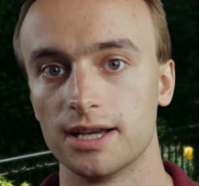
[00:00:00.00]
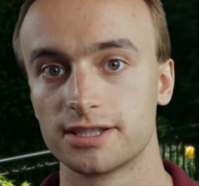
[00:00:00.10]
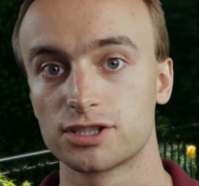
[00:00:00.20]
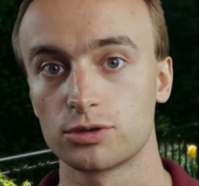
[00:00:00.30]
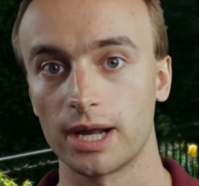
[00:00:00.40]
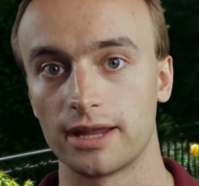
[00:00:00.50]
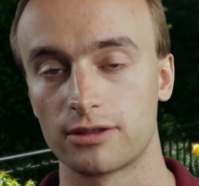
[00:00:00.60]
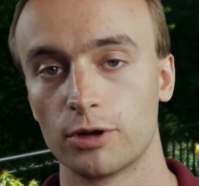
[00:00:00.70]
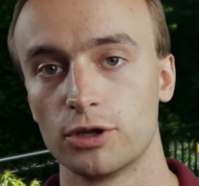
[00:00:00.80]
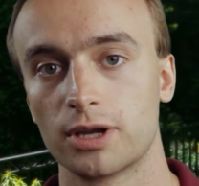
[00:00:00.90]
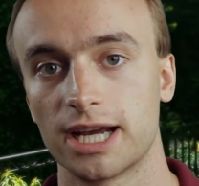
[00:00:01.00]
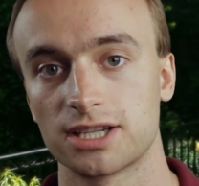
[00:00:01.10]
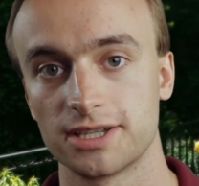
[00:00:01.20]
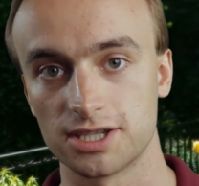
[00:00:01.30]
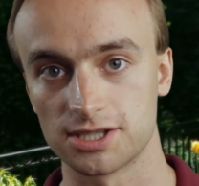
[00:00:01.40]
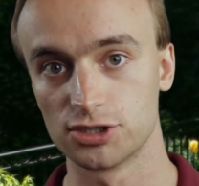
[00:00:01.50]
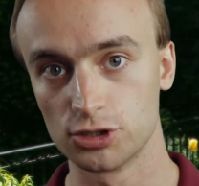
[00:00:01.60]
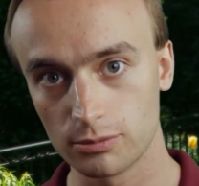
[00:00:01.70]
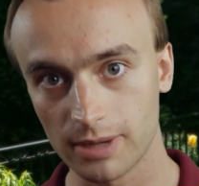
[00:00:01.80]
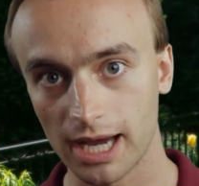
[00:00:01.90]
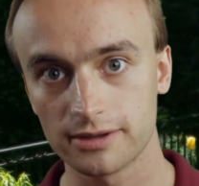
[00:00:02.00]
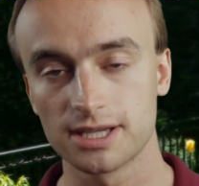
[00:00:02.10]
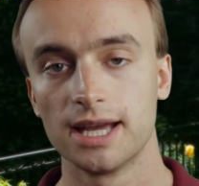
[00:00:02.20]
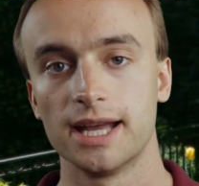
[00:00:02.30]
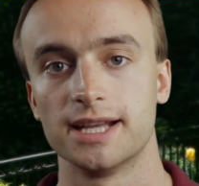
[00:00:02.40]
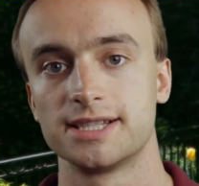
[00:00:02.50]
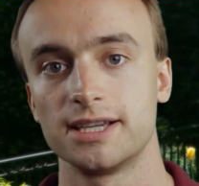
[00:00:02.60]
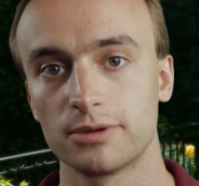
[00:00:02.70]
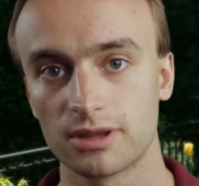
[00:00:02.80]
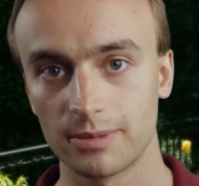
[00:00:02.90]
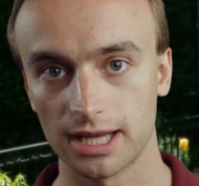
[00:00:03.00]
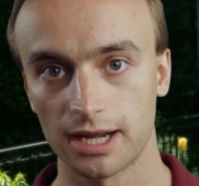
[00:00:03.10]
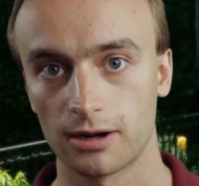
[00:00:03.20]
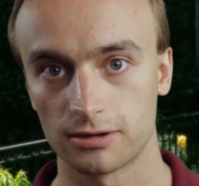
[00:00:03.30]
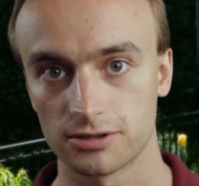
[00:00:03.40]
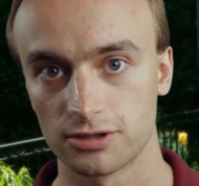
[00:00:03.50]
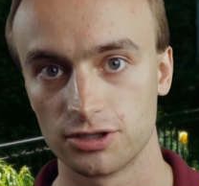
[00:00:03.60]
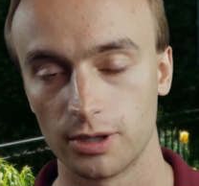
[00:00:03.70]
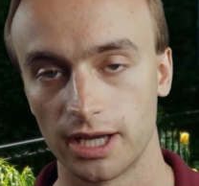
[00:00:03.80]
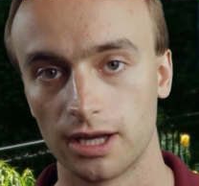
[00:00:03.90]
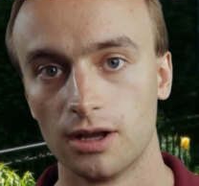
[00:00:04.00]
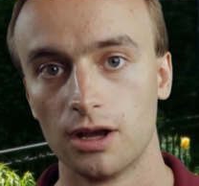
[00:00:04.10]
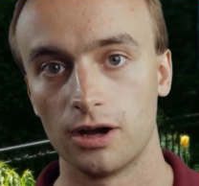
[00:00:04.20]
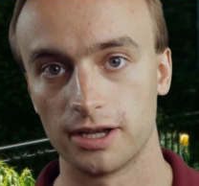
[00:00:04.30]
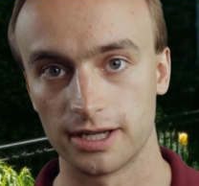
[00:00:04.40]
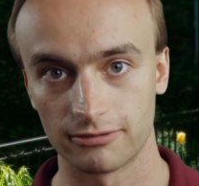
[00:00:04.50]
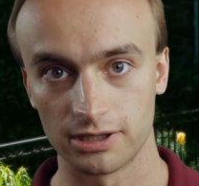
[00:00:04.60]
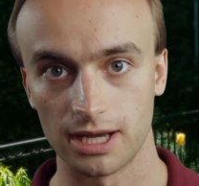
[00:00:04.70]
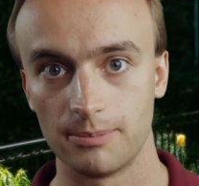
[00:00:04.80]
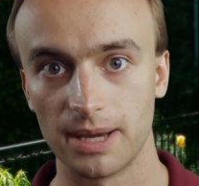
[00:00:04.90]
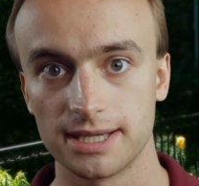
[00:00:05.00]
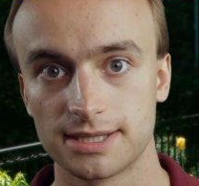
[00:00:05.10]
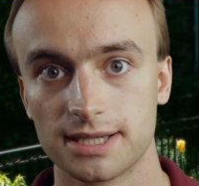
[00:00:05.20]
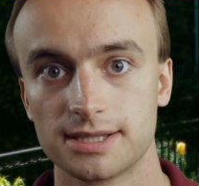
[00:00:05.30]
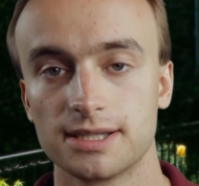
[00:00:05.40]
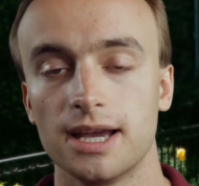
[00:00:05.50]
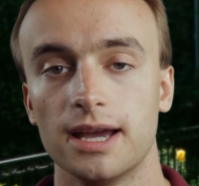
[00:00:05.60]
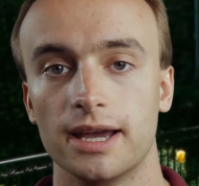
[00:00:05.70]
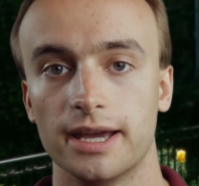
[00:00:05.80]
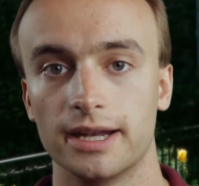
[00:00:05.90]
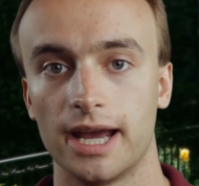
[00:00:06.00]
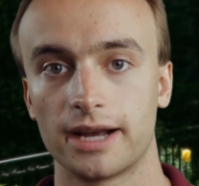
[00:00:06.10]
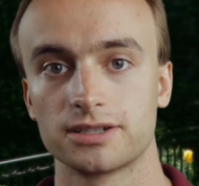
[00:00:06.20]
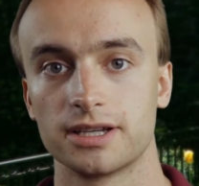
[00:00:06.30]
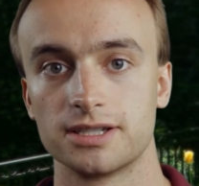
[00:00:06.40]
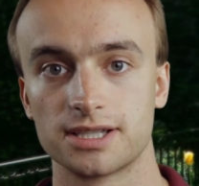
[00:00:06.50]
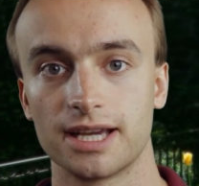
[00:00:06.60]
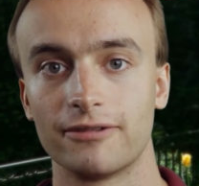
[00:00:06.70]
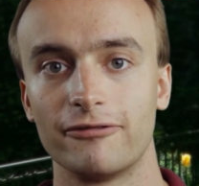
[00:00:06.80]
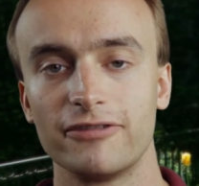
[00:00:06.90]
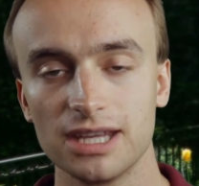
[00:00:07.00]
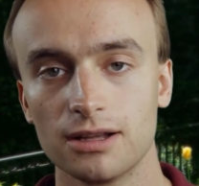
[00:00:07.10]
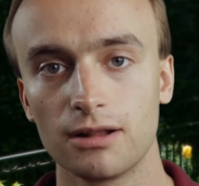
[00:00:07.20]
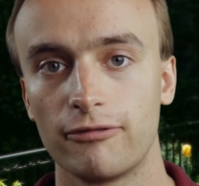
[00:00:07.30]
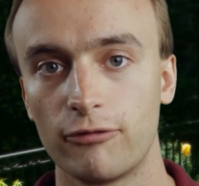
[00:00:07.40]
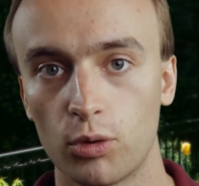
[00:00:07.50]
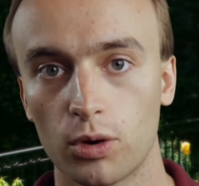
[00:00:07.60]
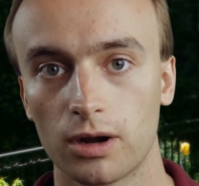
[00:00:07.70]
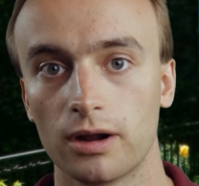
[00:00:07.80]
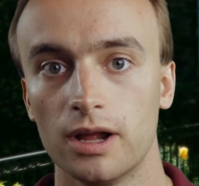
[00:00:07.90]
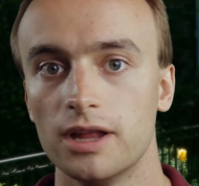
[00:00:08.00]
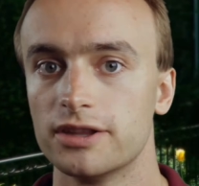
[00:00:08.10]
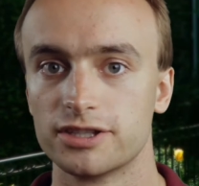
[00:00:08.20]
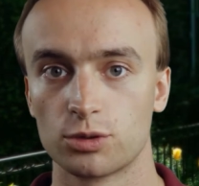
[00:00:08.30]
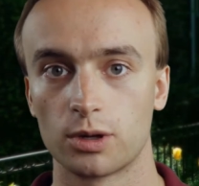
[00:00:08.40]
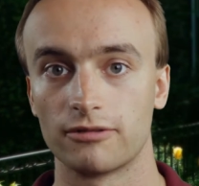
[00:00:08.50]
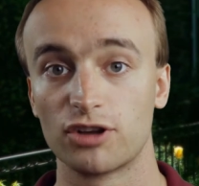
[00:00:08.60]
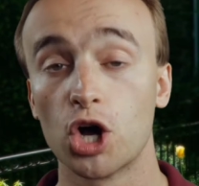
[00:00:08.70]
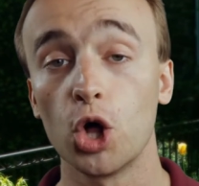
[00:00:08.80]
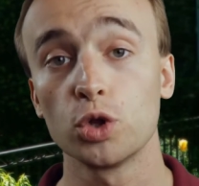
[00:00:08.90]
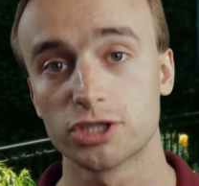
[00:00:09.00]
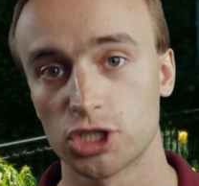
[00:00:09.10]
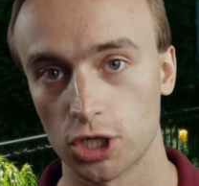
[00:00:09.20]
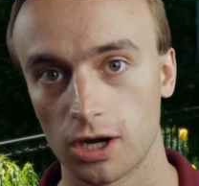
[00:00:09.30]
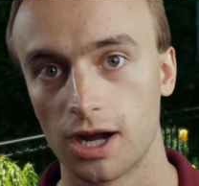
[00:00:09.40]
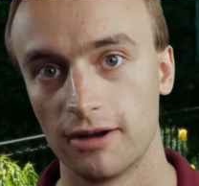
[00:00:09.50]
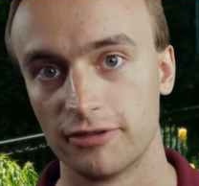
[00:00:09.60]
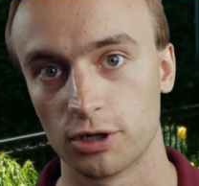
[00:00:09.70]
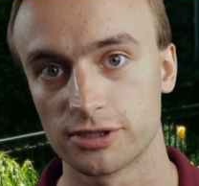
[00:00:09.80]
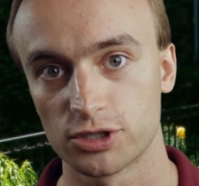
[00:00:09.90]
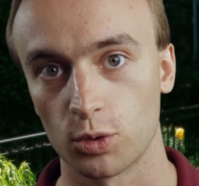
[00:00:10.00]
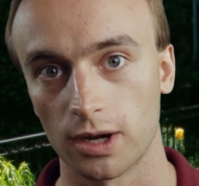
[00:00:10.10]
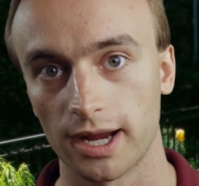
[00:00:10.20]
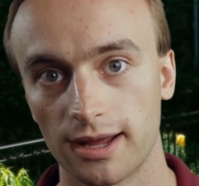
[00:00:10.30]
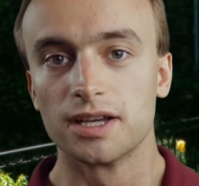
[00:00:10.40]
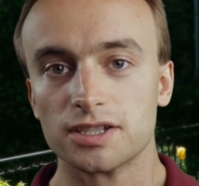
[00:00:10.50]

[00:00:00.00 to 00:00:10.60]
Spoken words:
strength, where you can actually just zoom out and see what the main characters are doing on an everyday basis, and actually just get a feel for the sort of culture of your story.